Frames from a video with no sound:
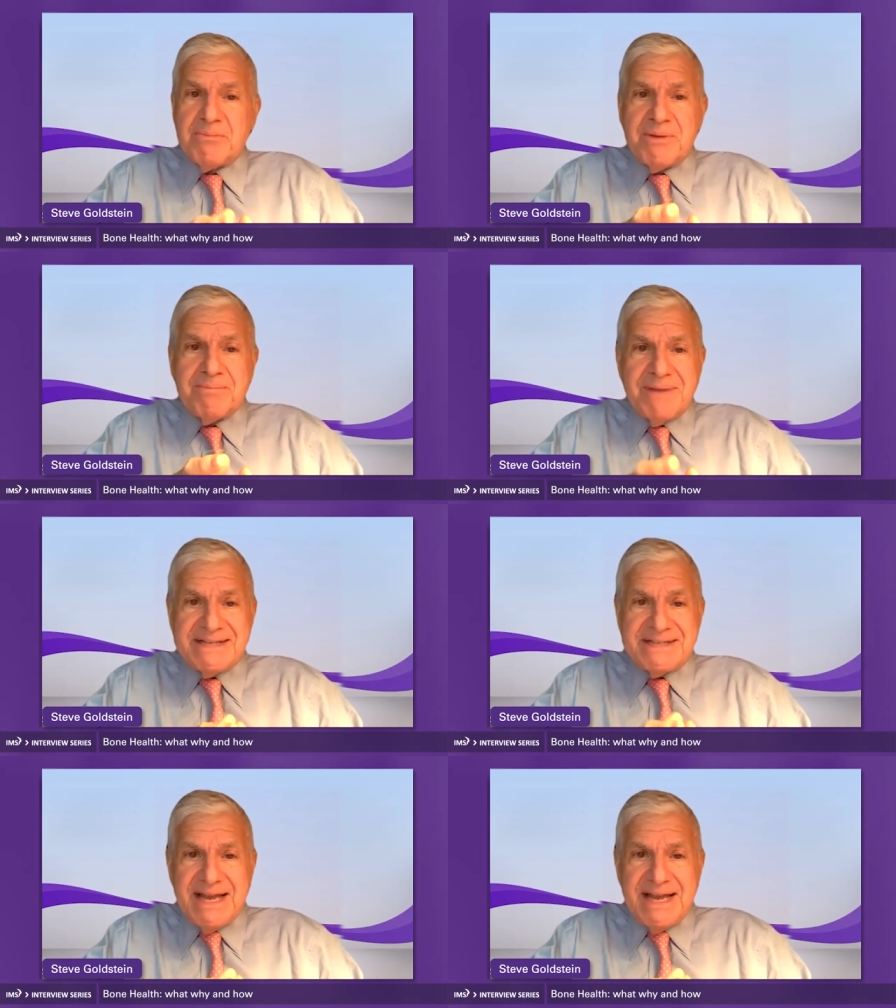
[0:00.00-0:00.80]
but
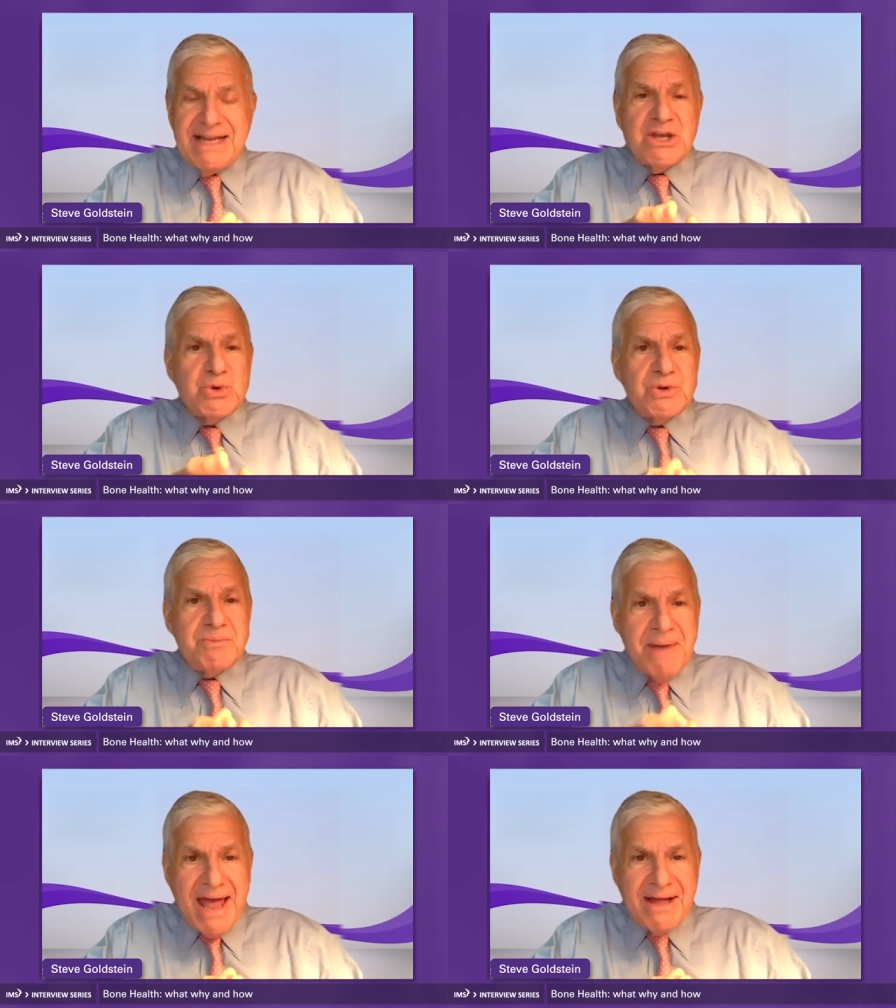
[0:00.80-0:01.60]
maintaining
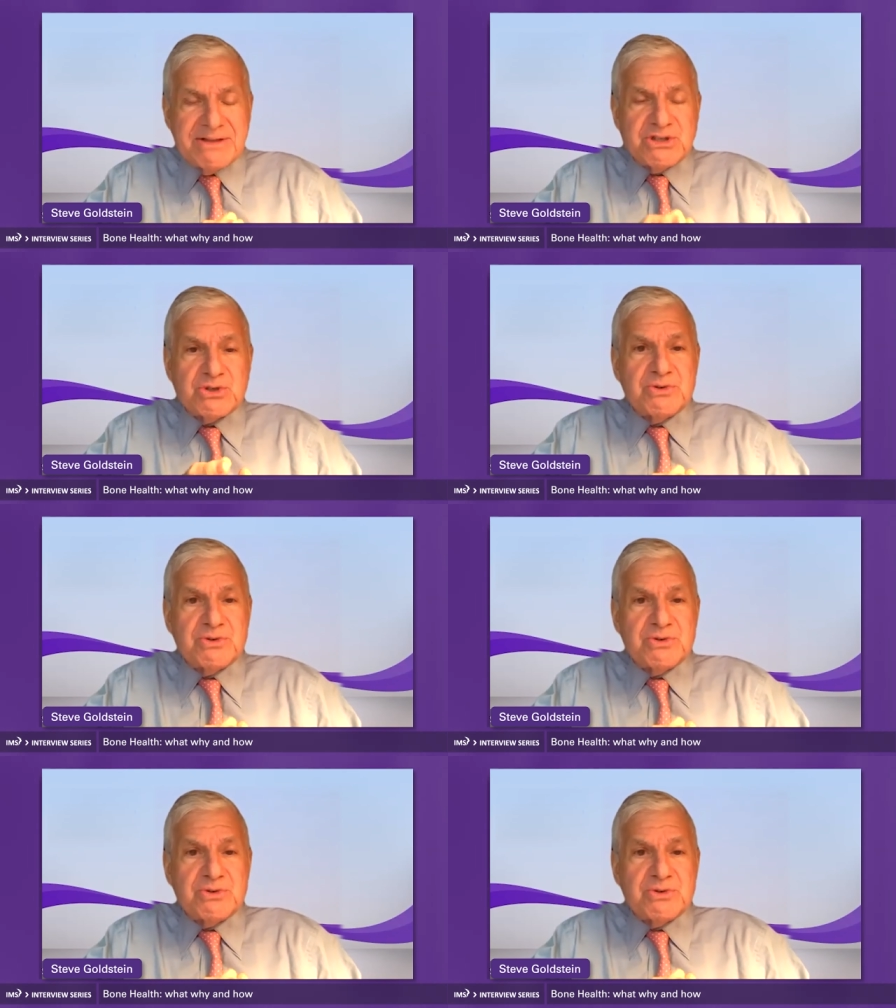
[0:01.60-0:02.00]
good balance,